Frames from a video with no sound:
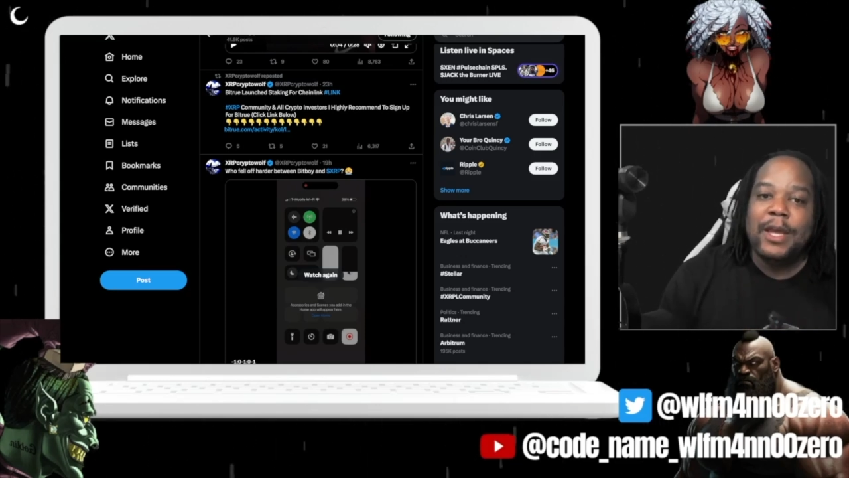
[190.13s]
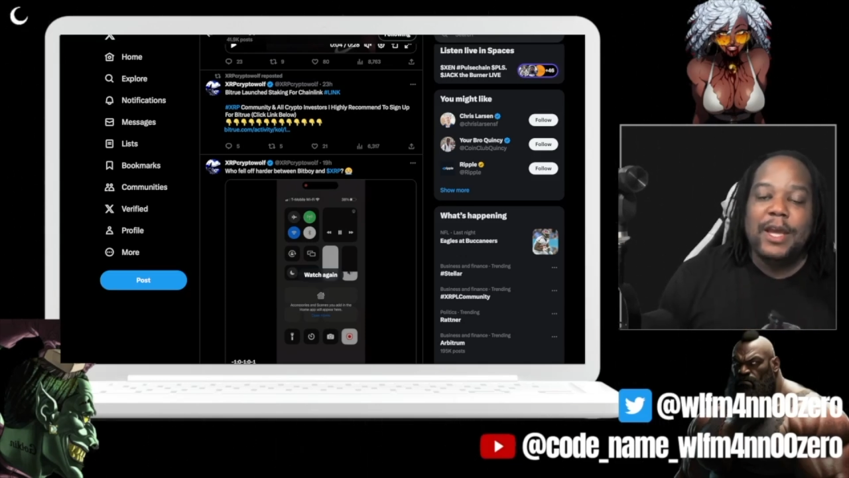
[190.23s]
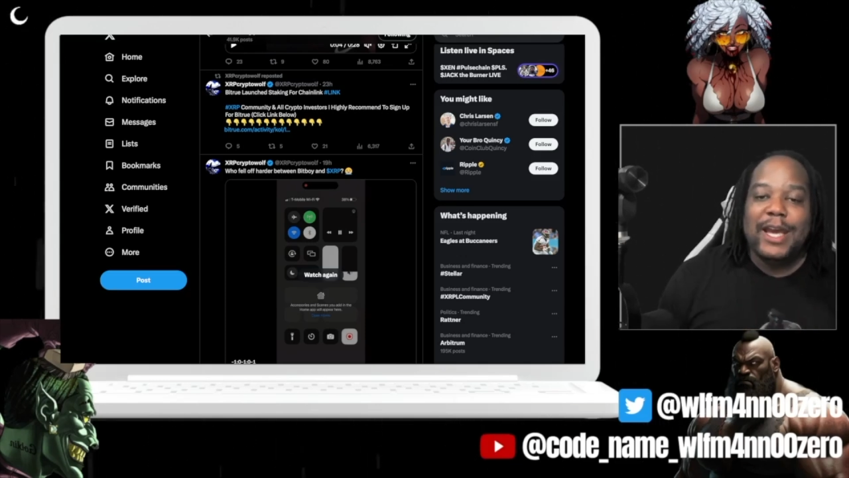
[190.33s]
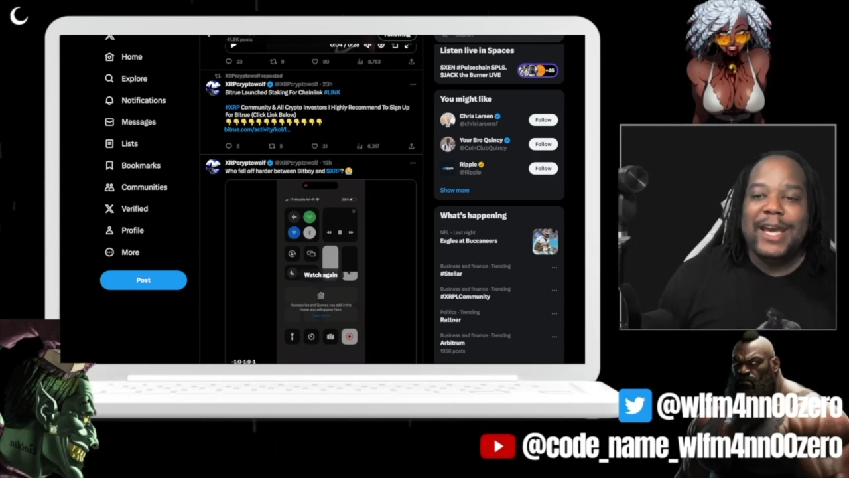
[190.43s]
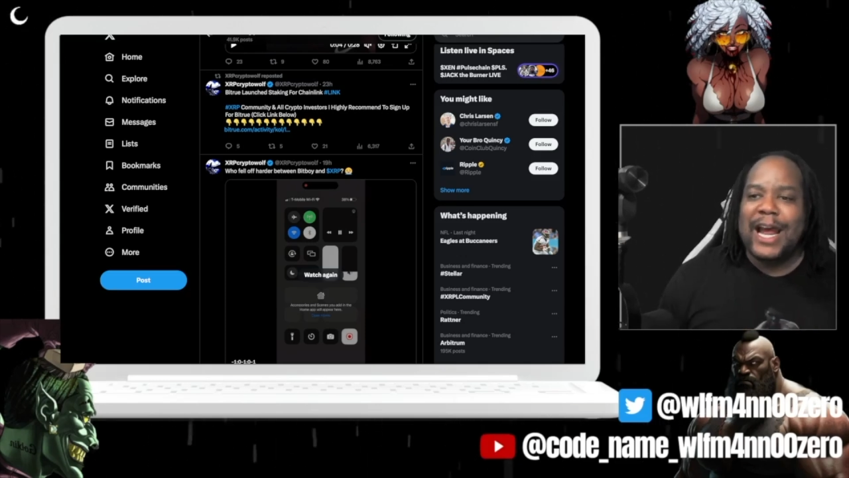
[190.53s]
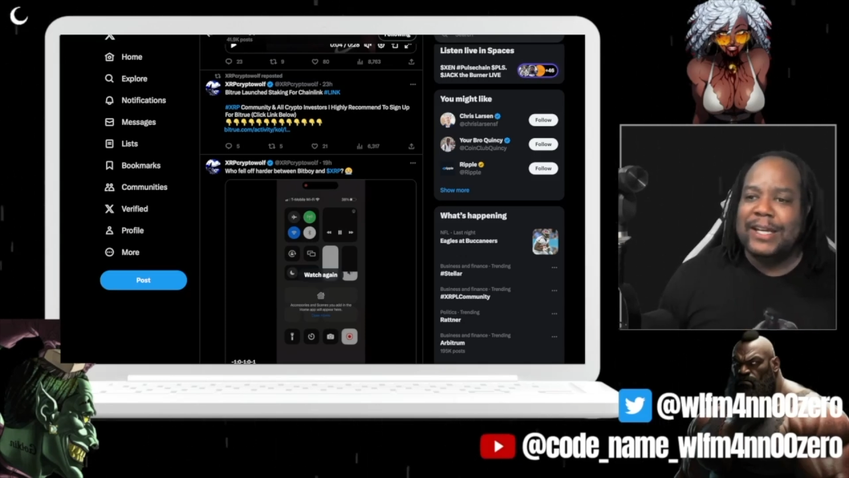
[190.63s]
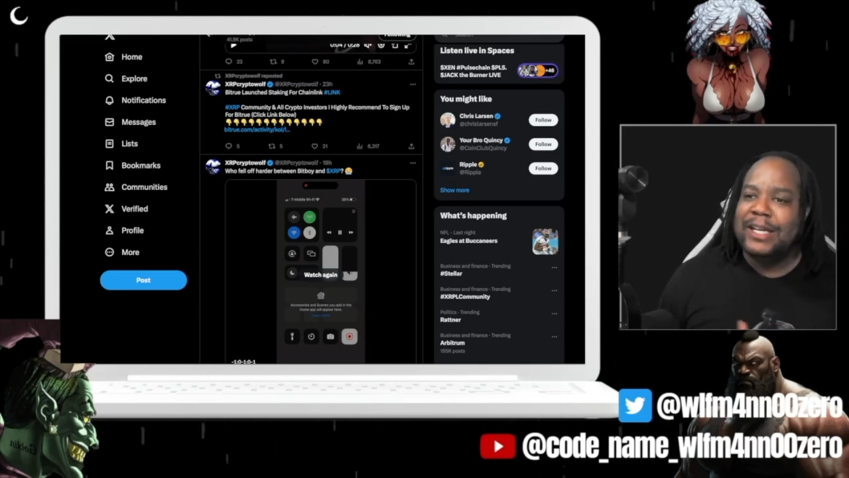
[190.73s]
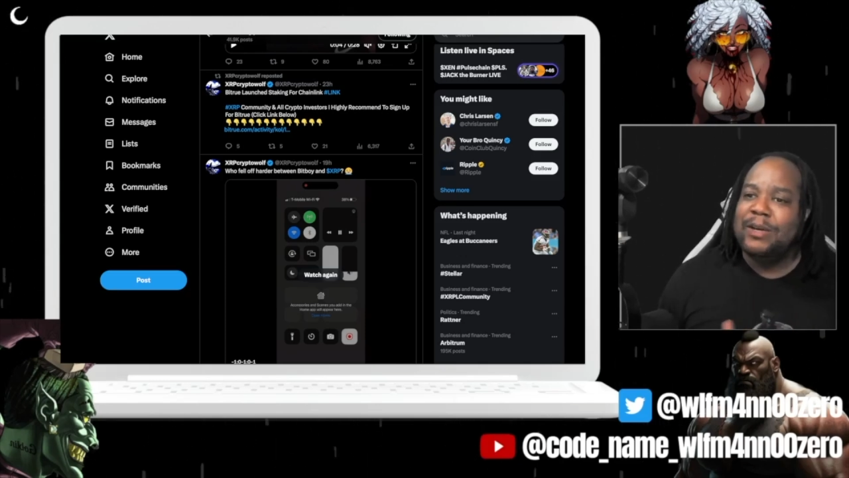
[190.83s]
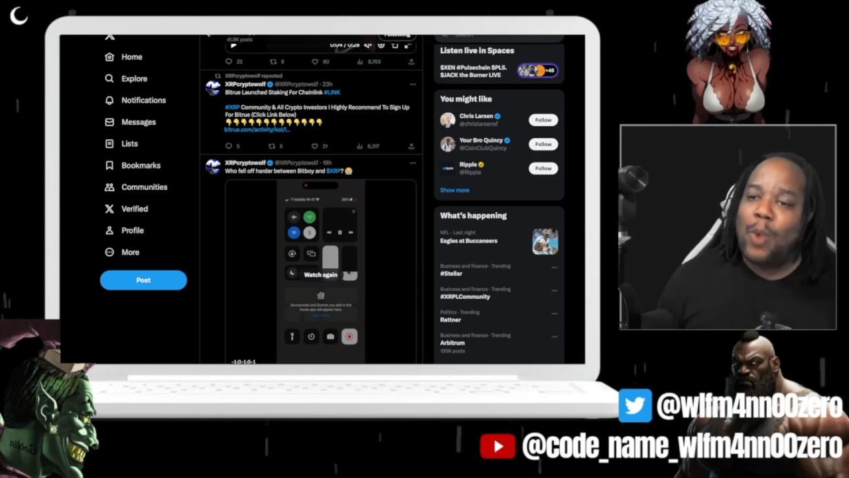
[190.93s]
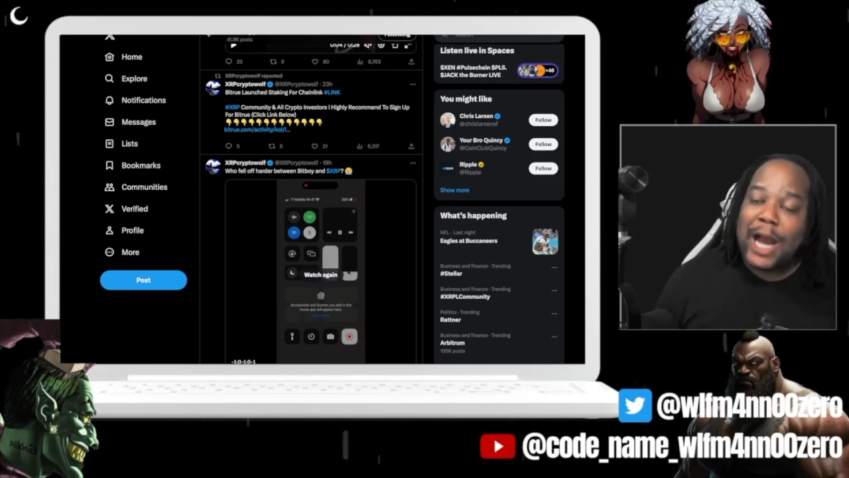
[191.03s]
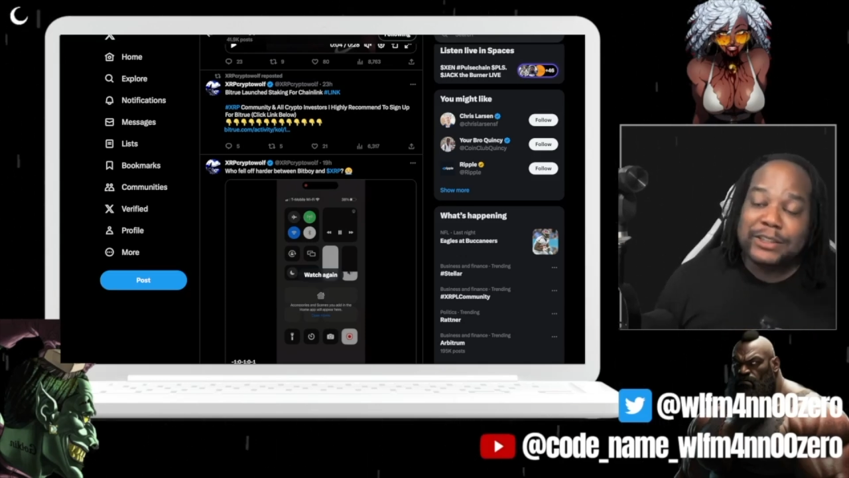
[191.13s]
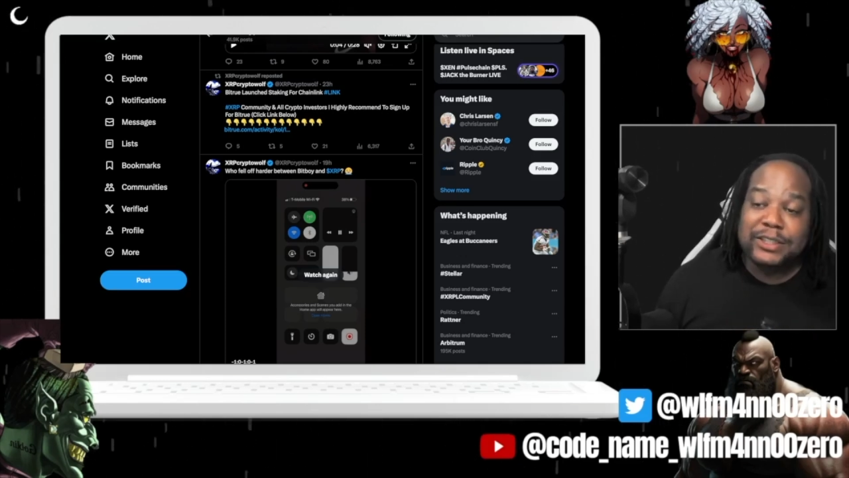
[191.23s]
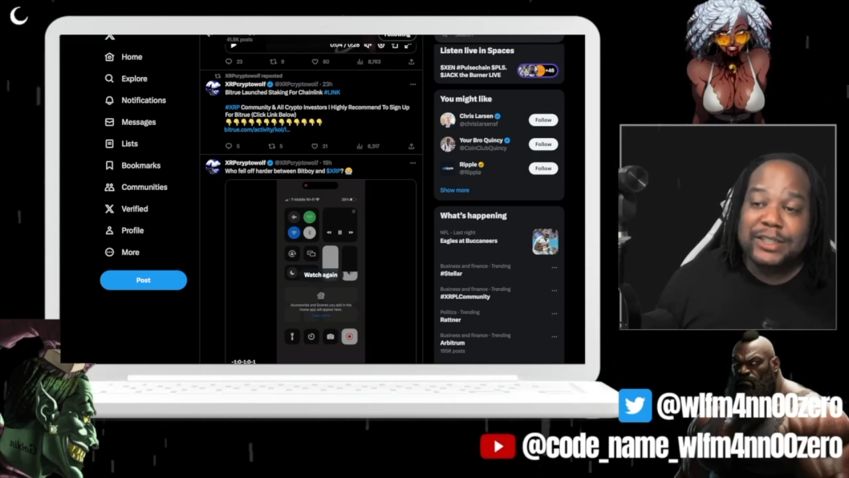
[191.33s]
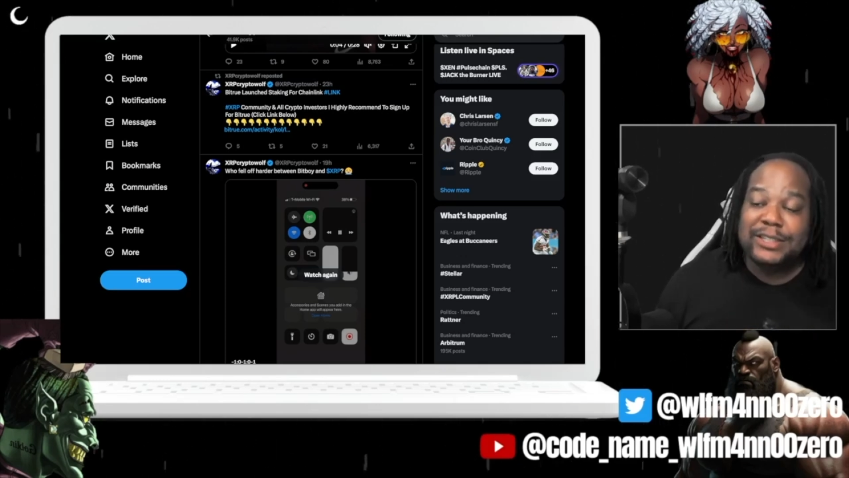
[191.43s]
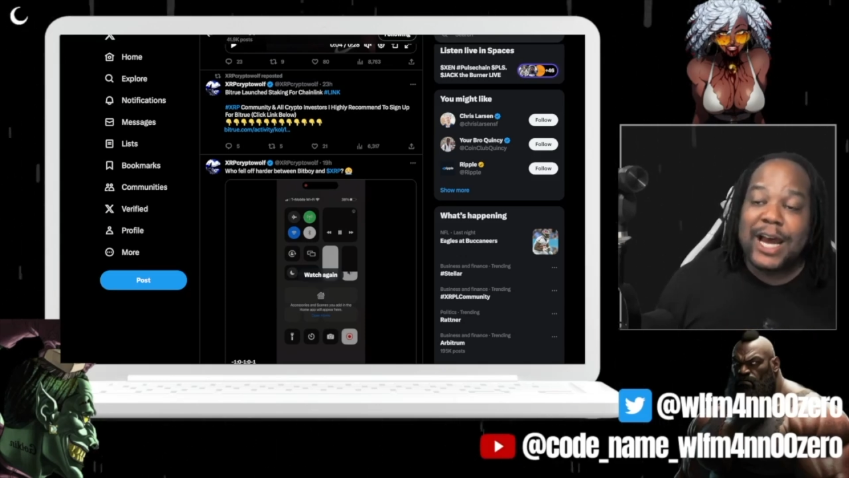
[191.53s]
and I didn't watch
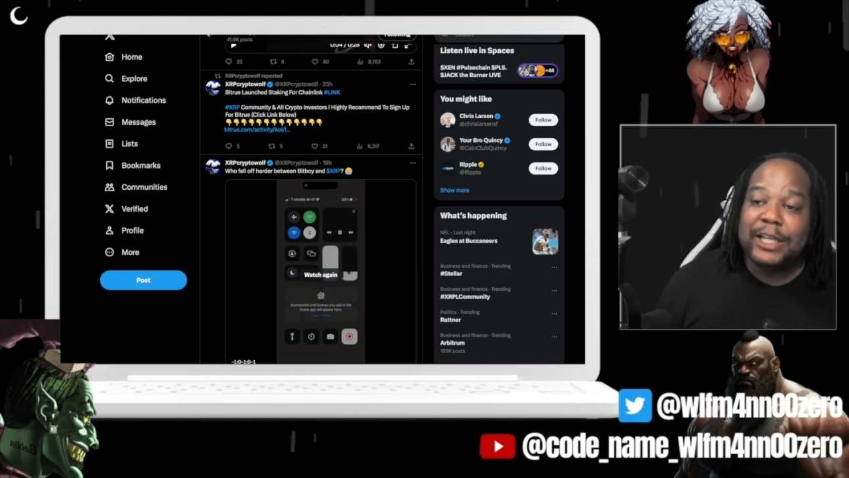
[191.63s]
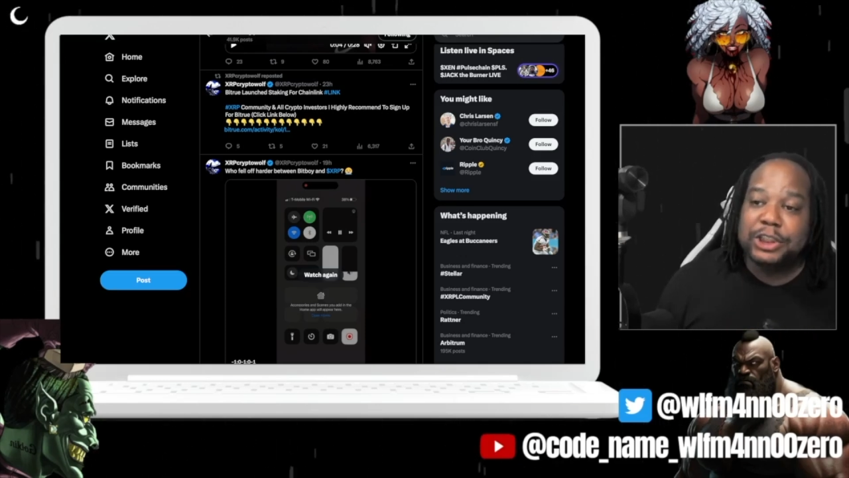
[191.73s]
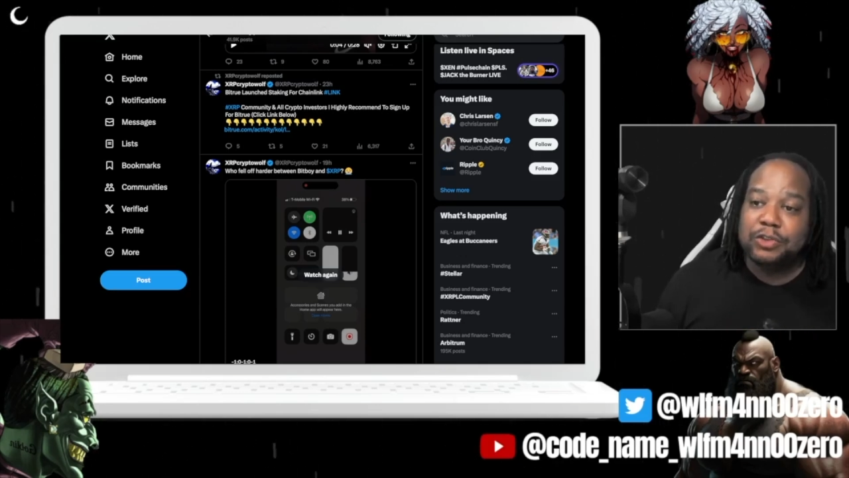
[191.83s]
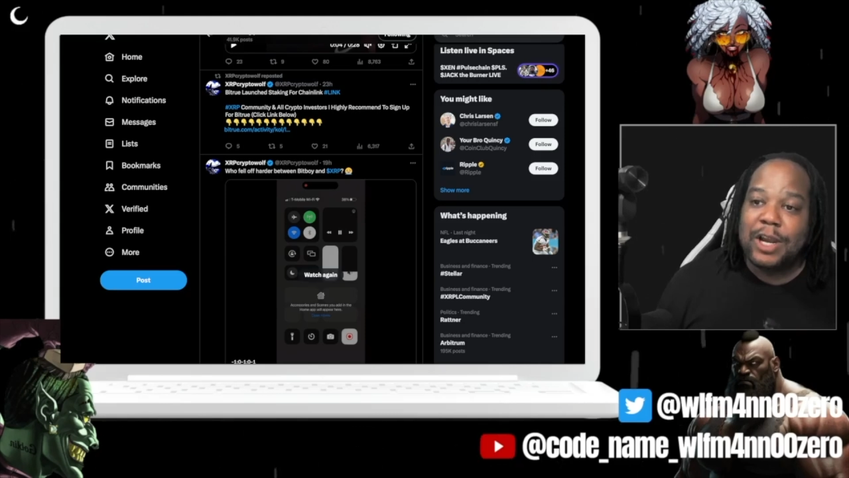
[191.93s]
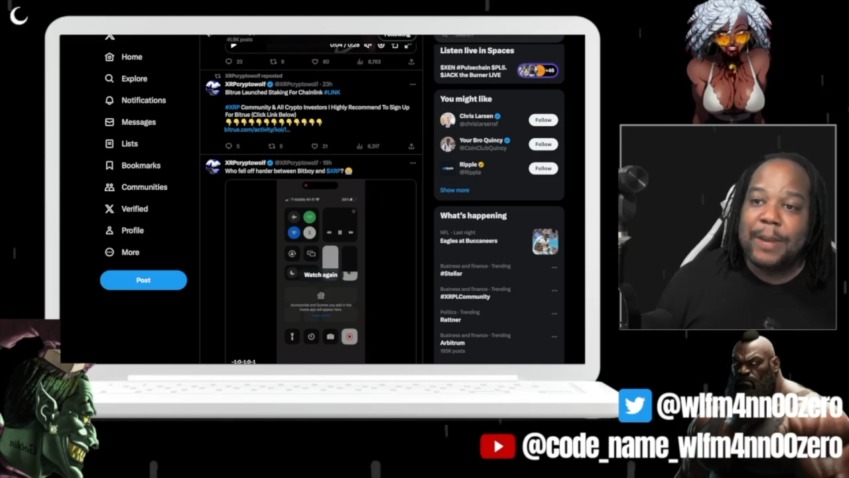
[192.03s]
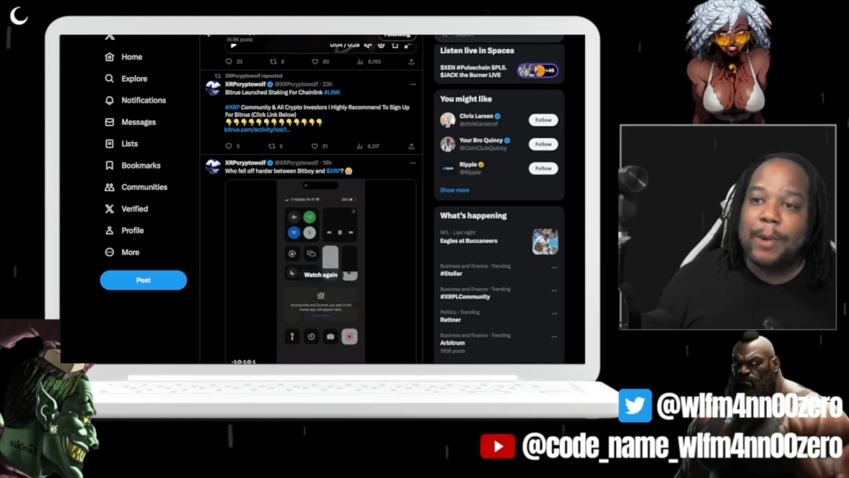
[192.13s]
the entire stream,